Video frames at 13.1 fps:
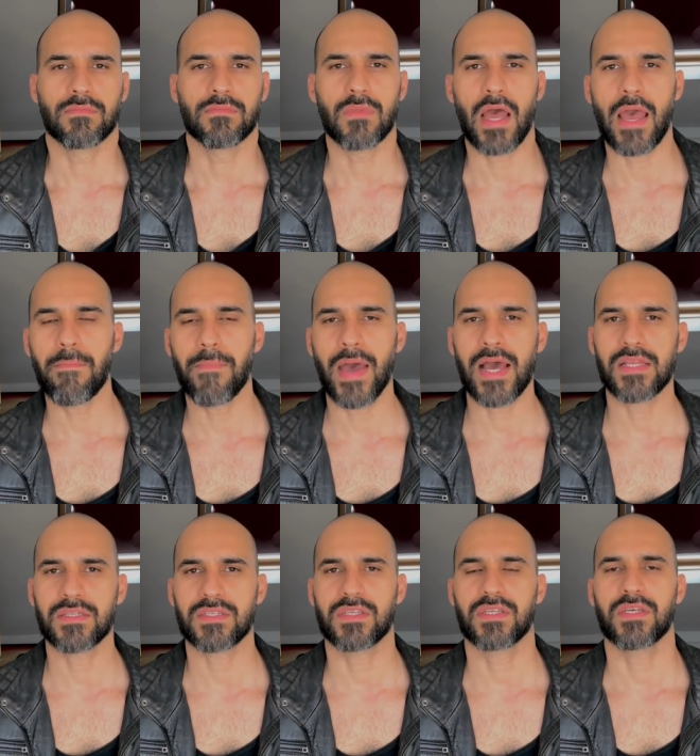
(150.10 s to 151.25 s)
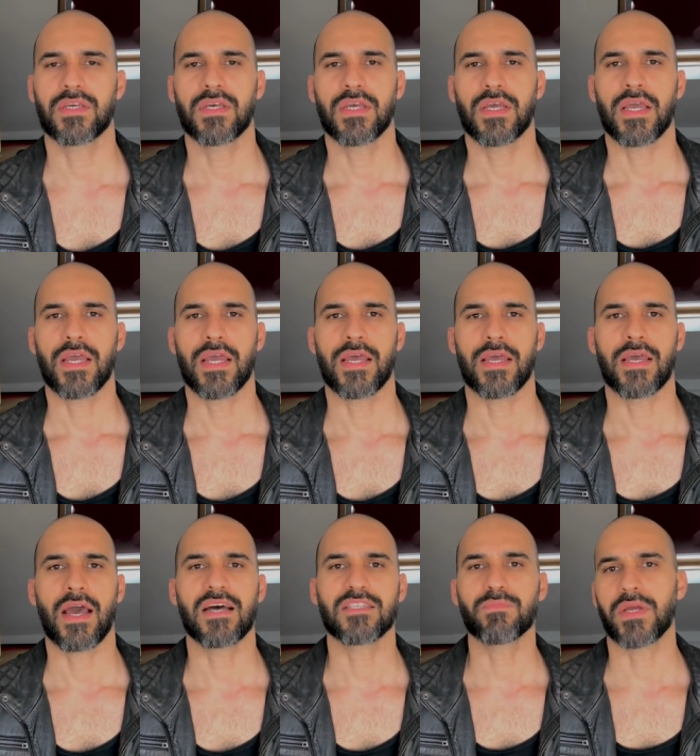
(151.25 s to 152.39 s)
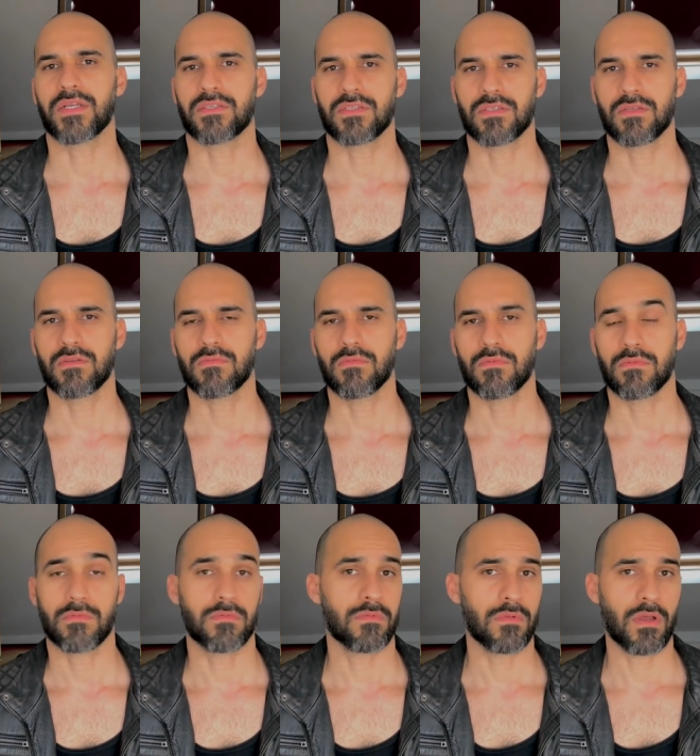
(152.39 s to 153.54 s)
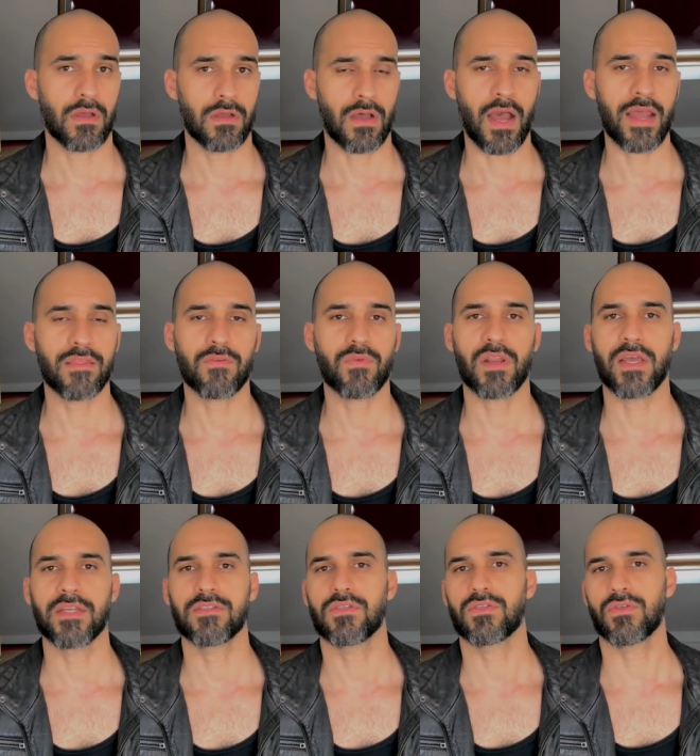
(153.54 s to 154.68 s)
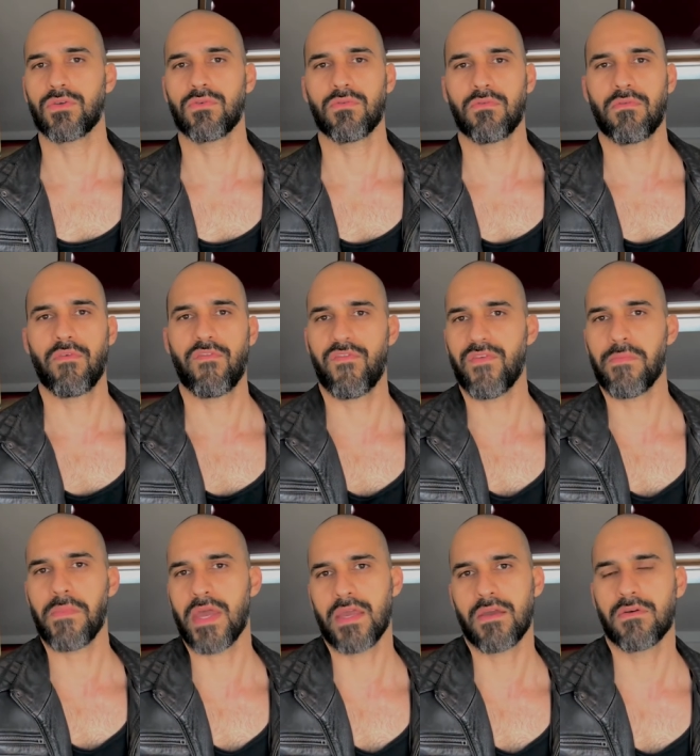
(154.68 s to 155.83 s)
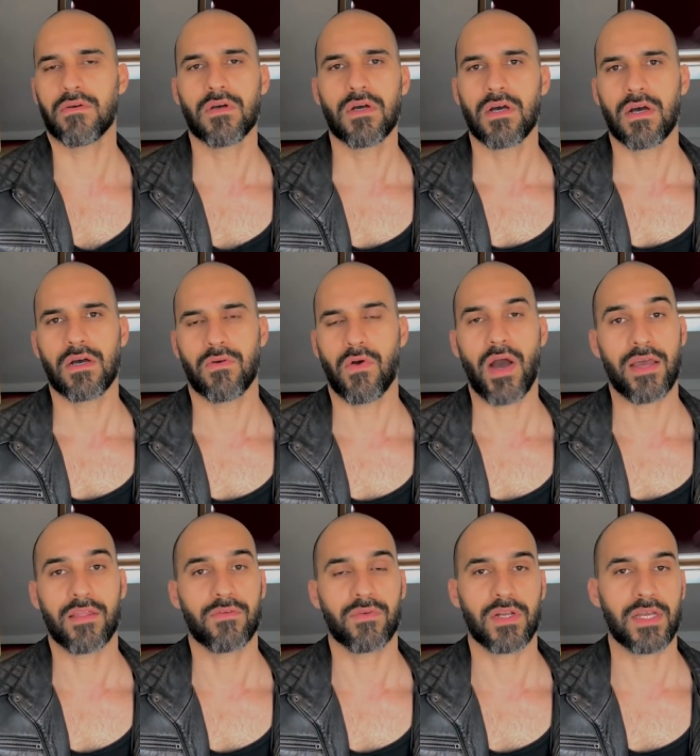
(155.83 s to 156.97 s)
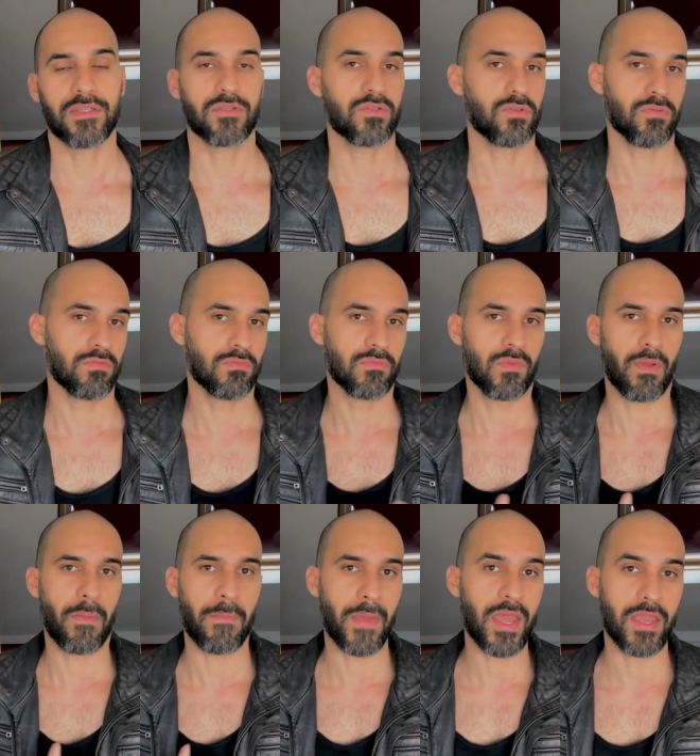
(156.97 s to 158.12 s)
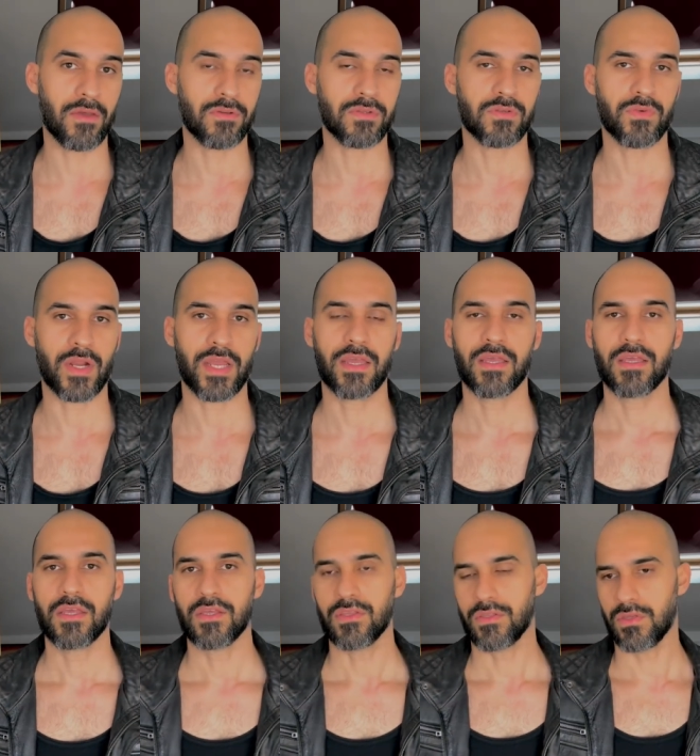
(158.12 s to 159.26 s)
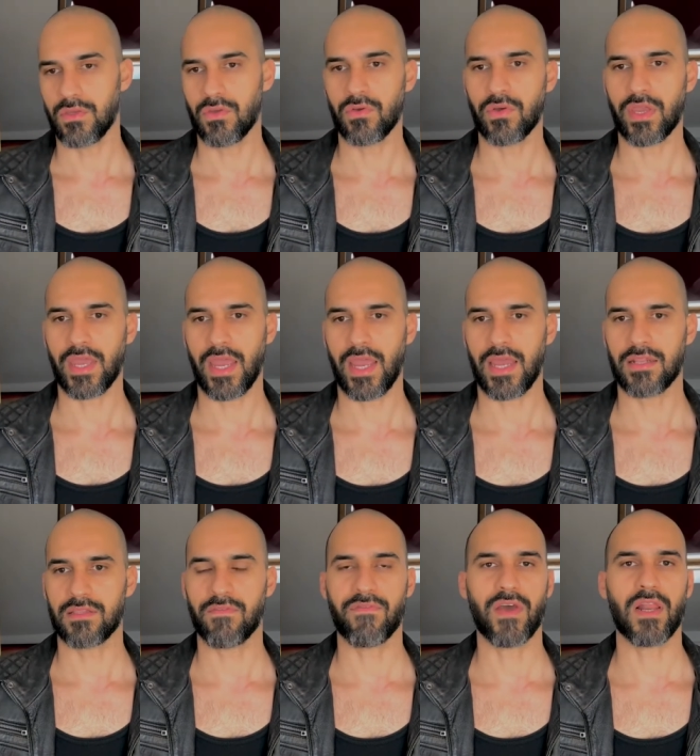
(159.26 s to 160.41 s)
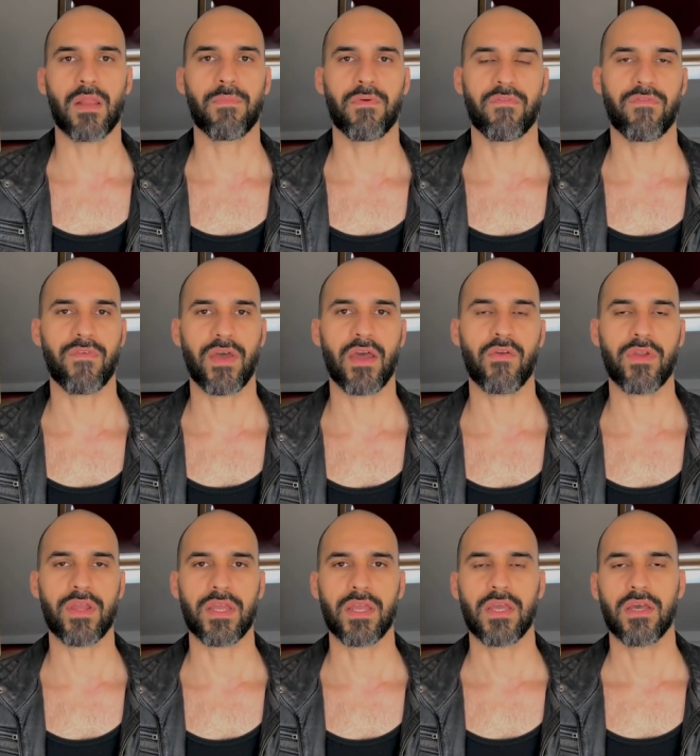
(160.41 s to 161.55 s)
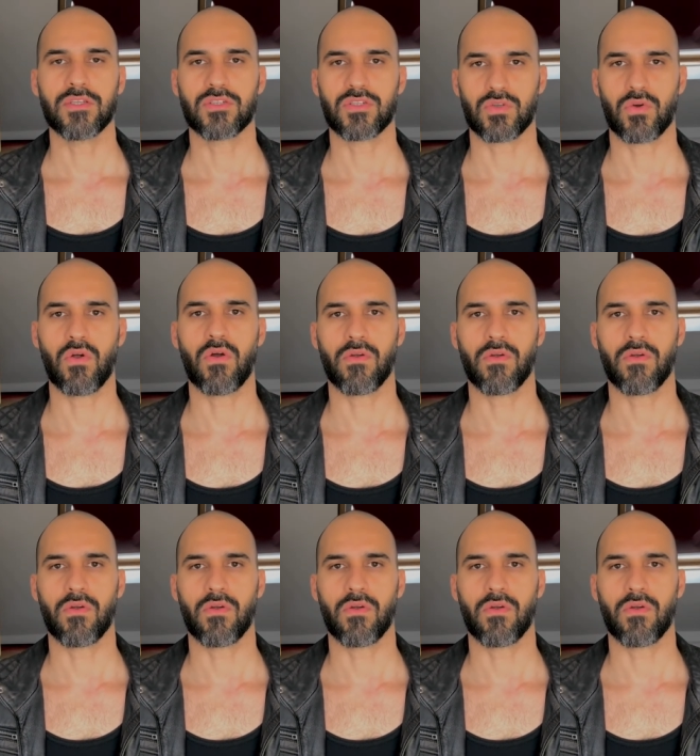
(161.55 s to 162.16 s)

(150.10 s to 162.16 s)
unbalanced aspects, either related to female or either related to males, right? You can develop a very strong